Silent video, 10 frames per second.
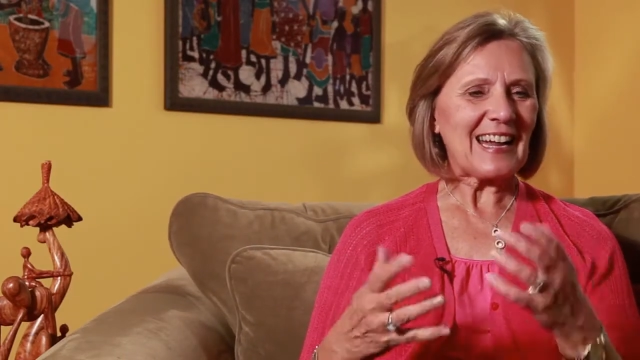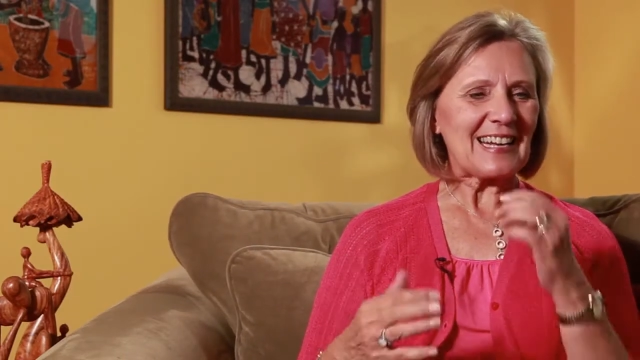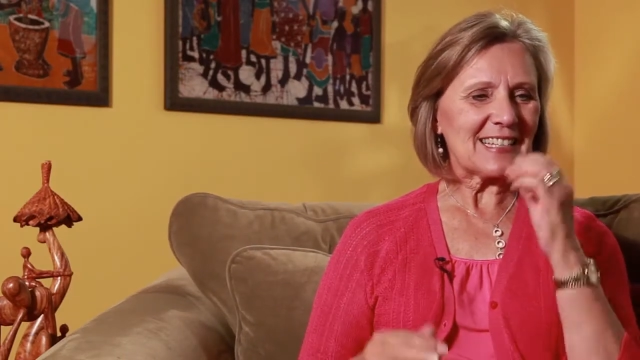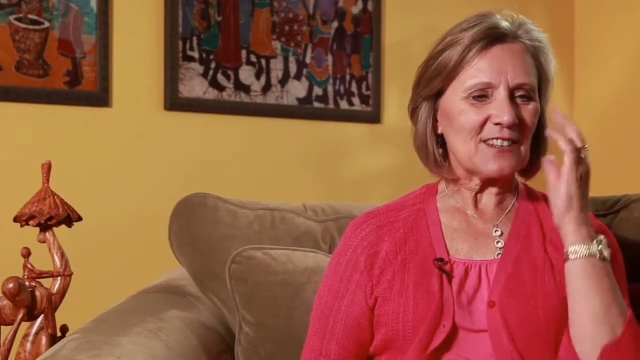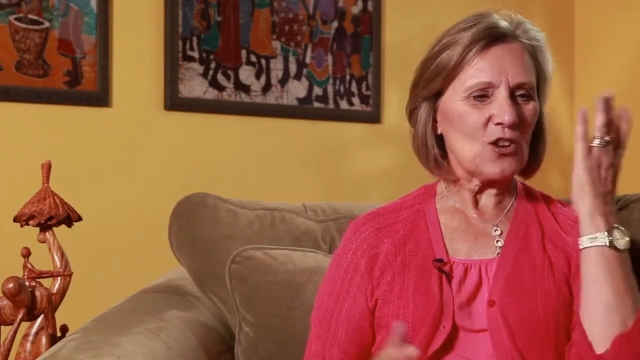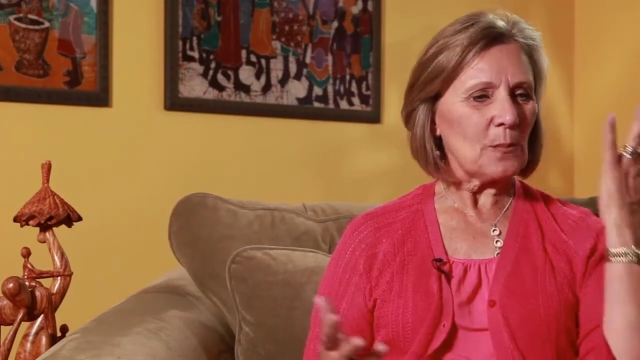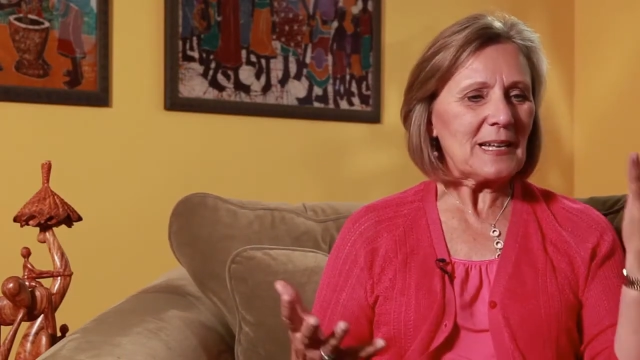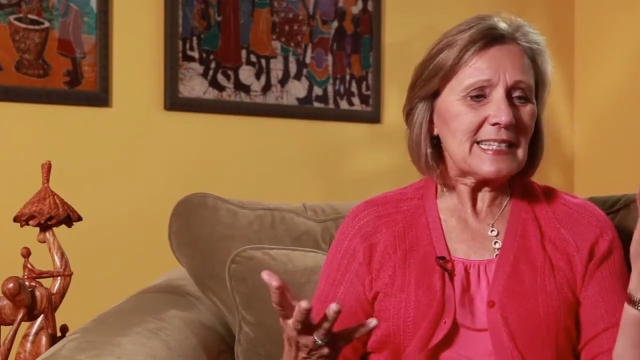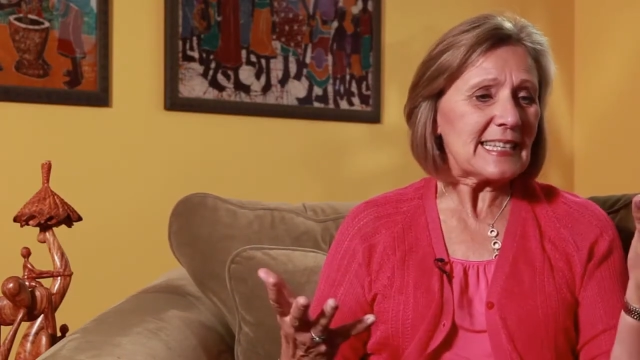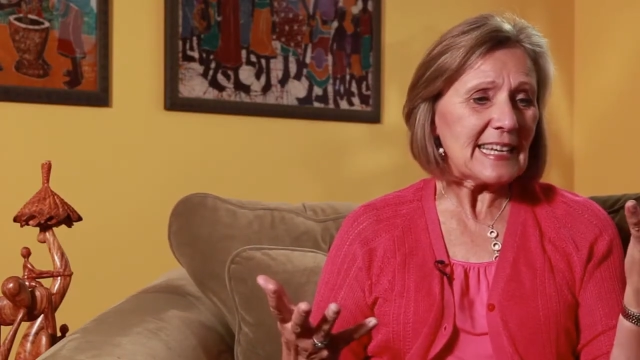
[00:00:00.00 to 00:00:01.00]
I said,
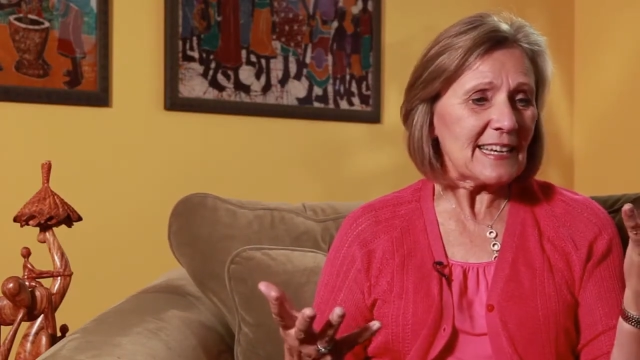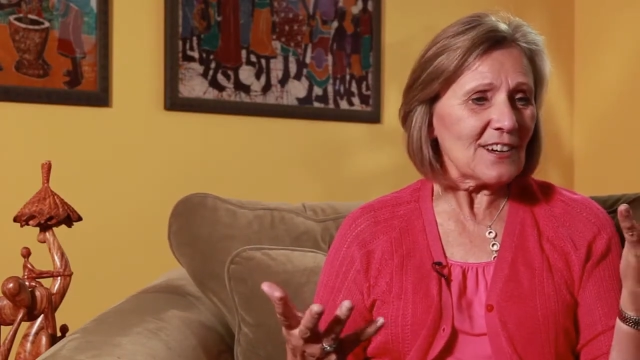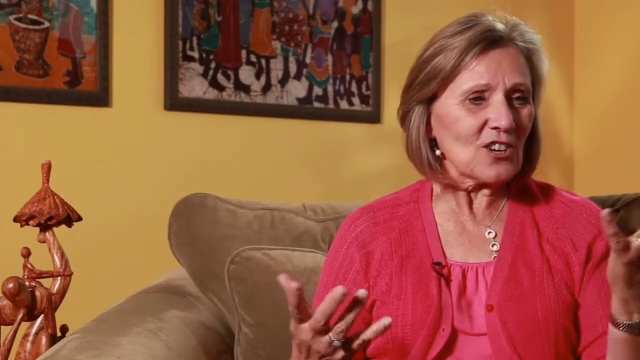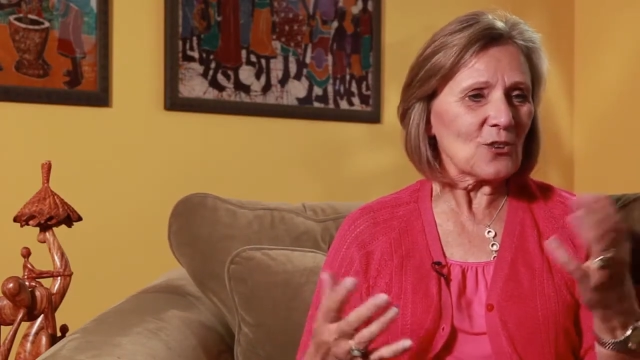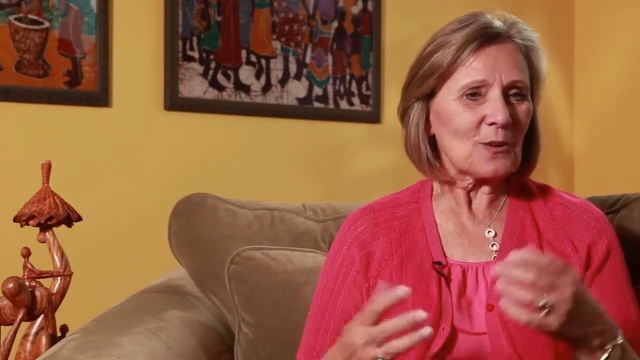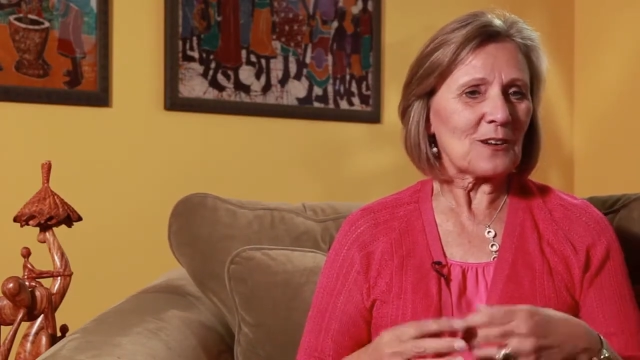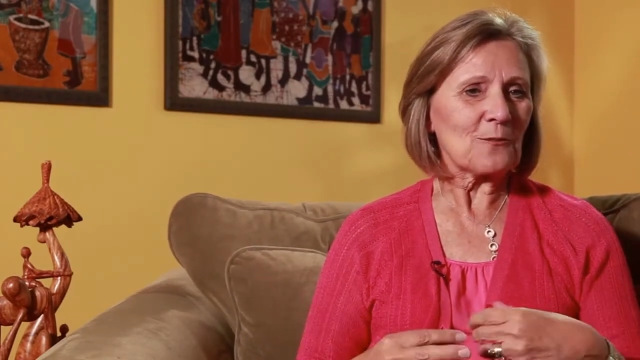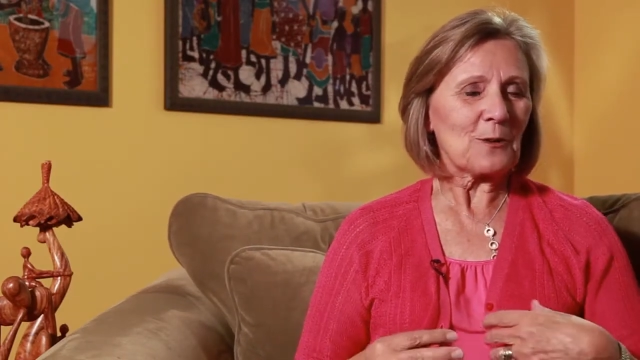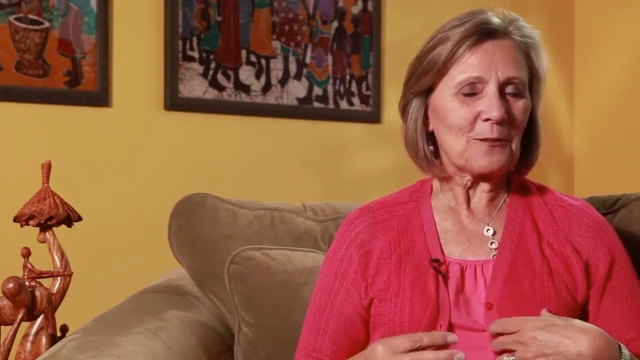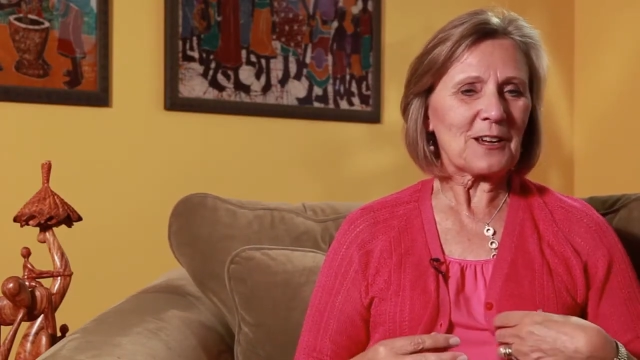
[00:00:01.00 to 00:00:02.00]
nobody's here, what
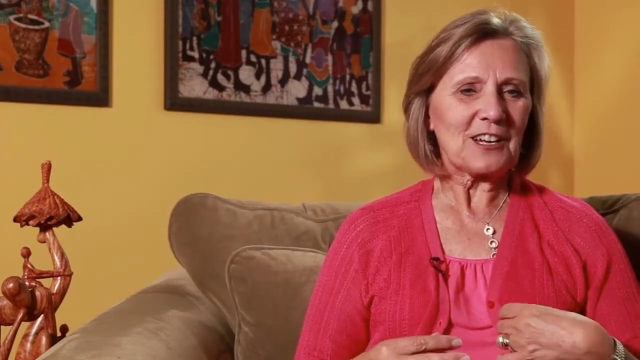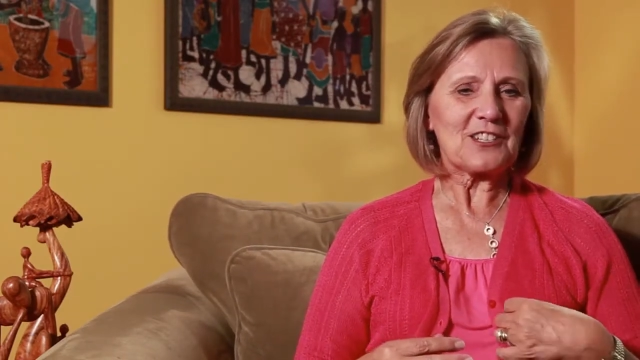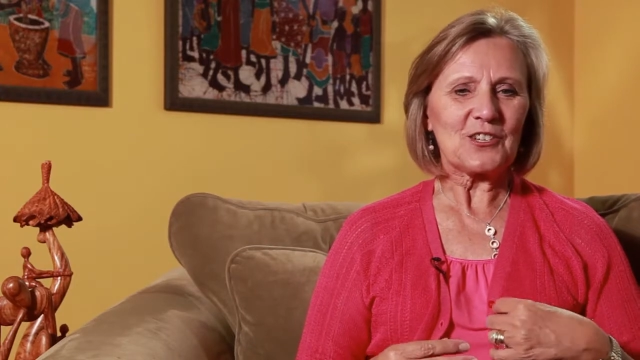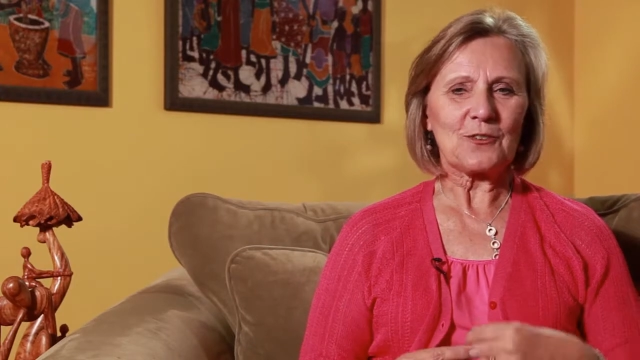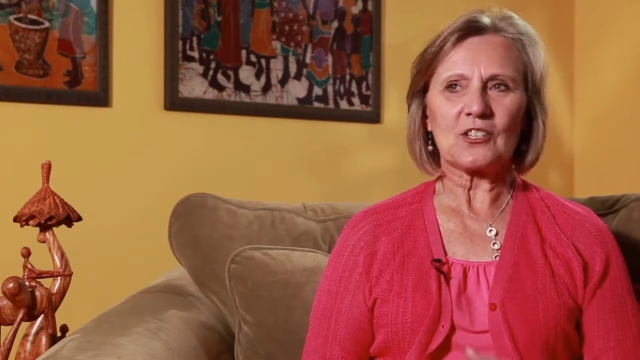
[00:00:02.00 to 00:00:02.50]
are we gonna do?